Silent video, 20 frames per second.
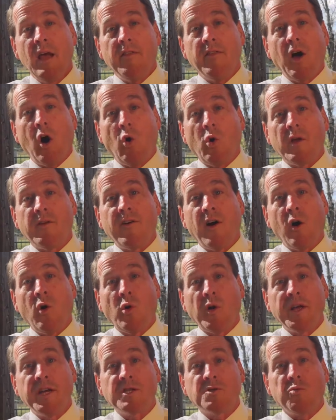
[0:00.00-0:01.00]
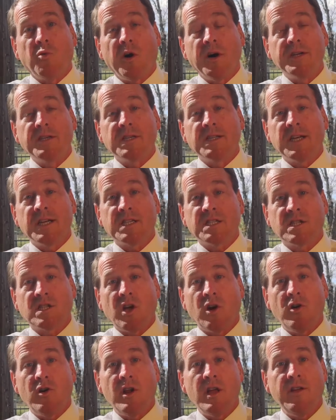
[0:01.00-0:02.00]
The Holy of Holies was this
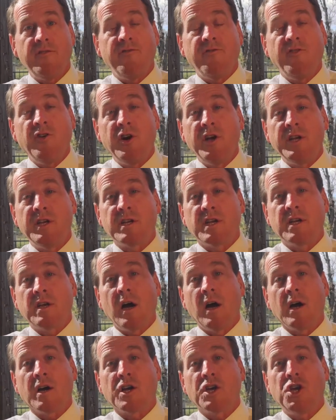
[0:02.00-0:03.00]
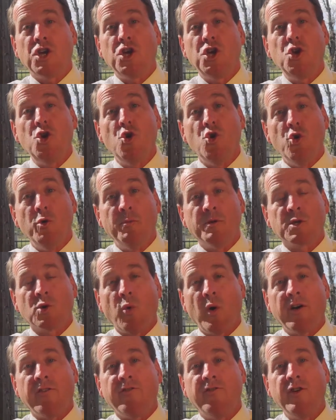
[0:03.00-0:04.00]
30-foot
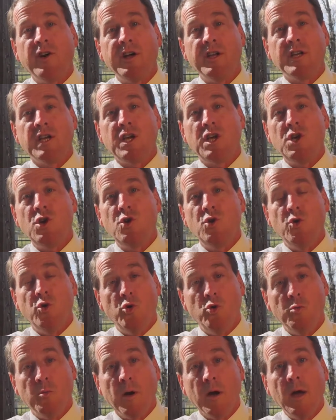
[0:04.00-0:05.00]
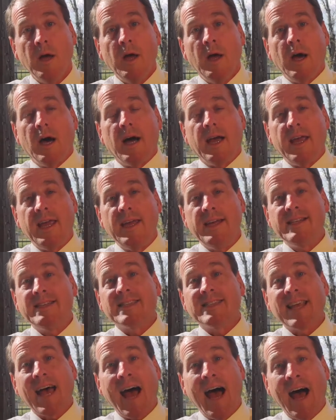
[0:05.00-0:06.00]
square foot cube
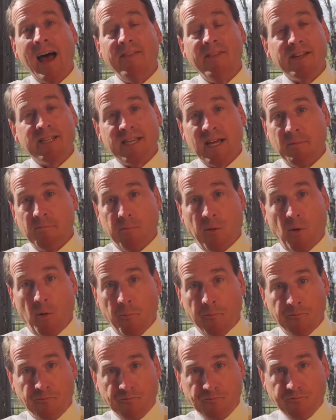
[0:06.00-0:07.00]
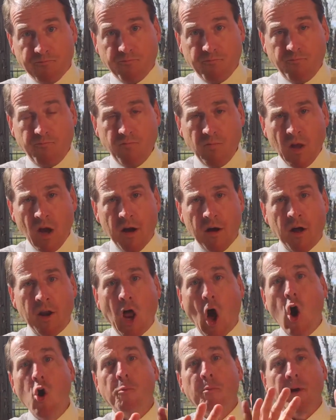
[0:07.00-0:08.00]
inside the temple. An
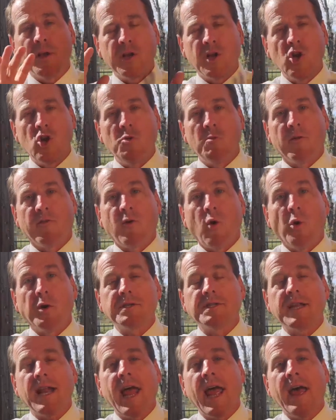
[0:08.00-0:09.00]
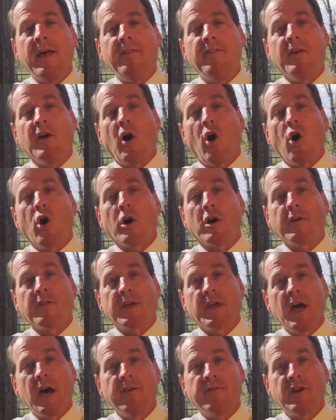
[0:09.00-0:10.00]
open cube, of course. It had the Ark of
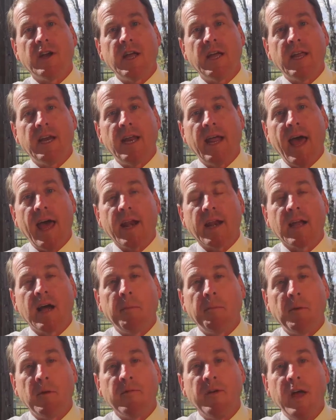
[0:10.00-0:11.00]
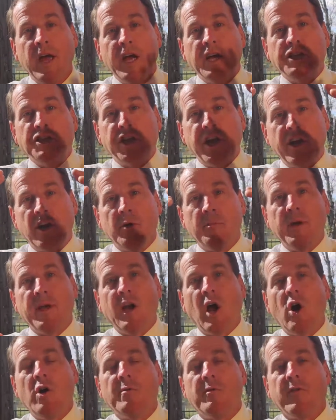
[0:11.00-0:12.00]
the Covenant in it. It had a couple of
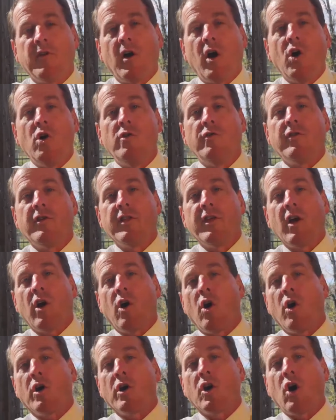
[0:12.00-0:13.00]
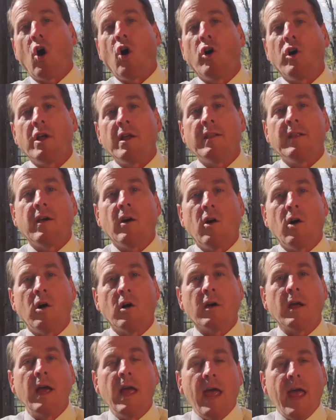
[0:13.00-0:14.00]
cherubim over the Ark, guarding the
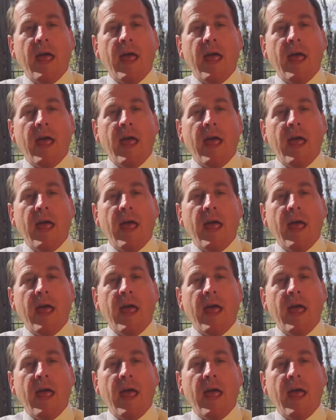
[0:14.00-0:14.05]
Ark.